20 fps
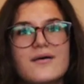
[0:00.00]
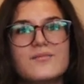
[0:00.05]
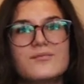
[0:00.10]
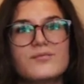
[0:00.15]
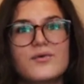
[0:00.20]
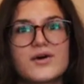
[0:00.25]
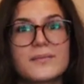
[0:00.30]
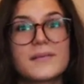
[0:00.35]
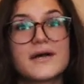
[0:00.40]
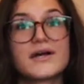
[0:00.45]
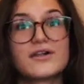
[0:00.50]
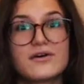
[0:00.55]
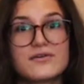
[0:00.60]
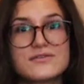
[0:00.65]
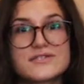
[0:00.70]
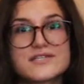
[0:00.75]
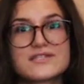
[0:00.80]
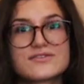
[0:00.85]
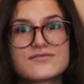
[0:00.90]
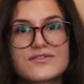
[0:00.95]
one of my
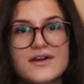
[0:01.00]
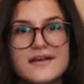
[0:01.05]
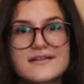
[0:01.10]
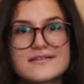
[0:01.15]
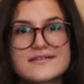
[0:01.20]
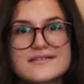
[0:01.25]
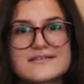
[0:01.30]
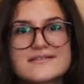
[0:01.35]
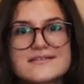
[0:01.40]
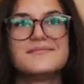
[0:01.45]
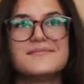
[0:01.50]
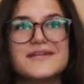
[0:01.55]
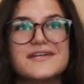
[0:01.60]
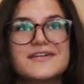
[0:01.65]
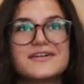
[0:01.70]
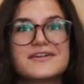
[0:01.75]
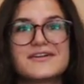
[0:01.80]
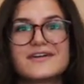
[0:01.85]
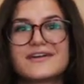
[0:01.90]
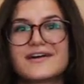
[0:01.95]
closest friends. Me
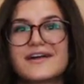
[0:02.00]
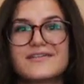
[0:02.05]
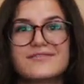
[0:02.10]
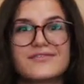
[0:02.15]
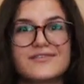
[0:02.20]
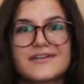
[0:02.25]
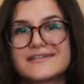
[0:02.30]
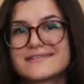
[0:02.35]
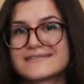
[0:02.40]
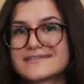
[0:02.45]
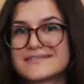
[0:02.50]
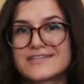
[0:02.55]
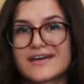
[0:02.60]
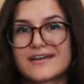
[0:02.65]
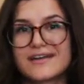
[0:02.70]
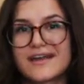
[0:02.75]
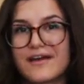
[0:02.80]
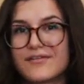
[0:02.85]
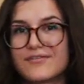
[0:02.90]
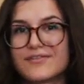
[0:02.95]
and her have like
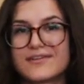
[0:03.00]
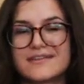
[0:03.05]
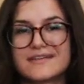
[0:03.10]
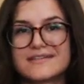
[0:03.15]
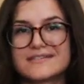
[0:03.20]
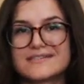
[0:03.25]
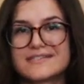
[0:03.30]
done everything